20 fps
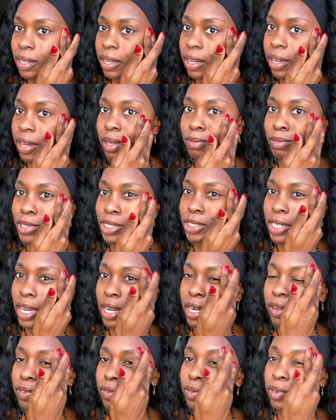I'm
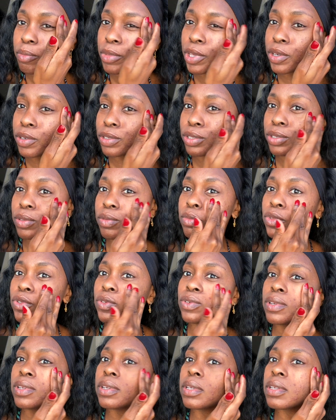shining from here to the
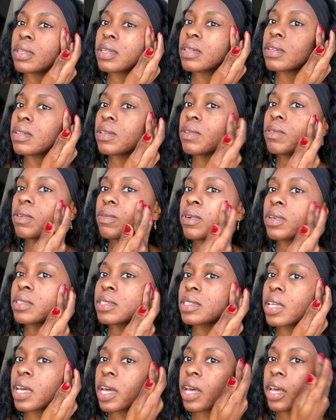moon. No one wants
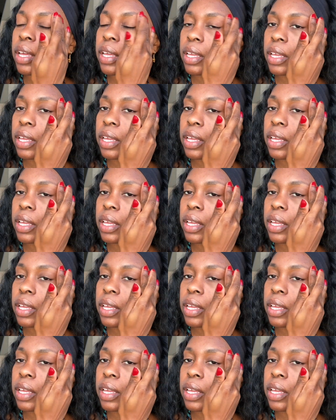that.